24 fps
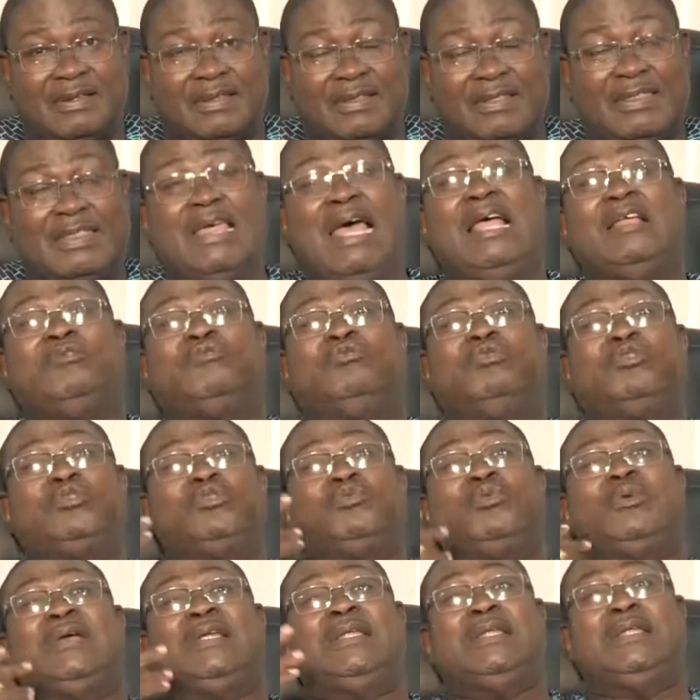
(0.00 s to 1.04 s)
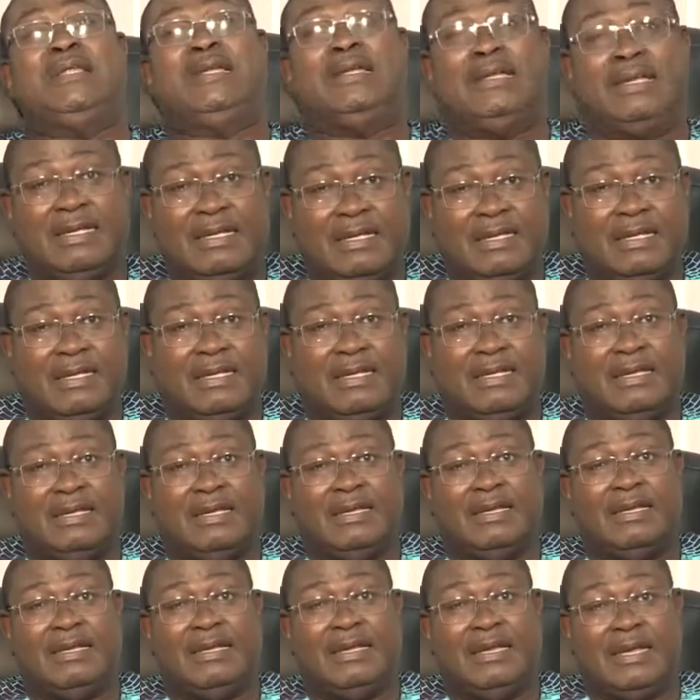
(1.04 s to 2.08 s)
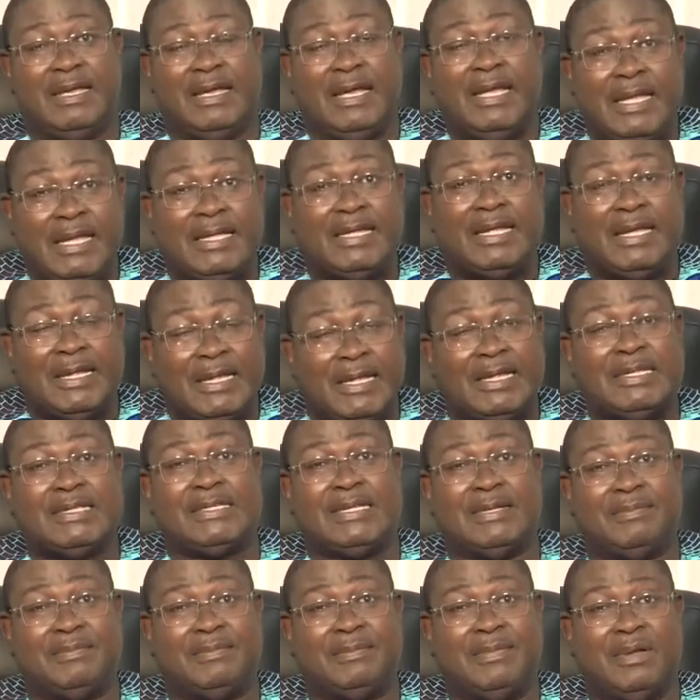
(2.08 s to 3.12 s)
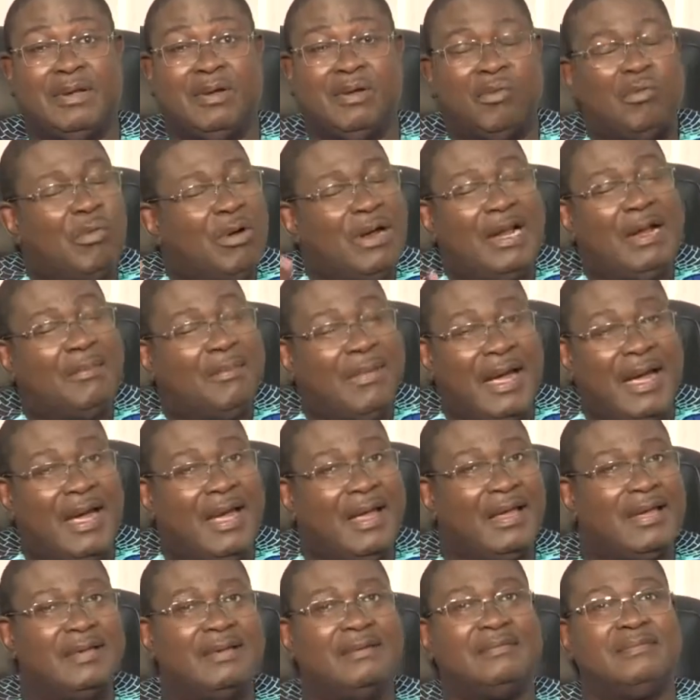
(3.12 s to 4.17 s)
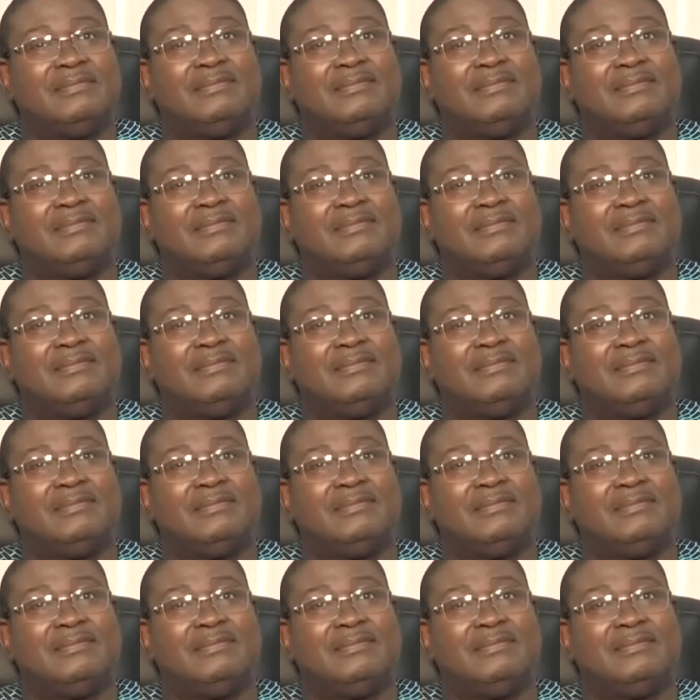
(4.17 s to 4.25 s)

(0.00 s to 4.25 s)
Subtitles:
That was when it hit him. Where am I?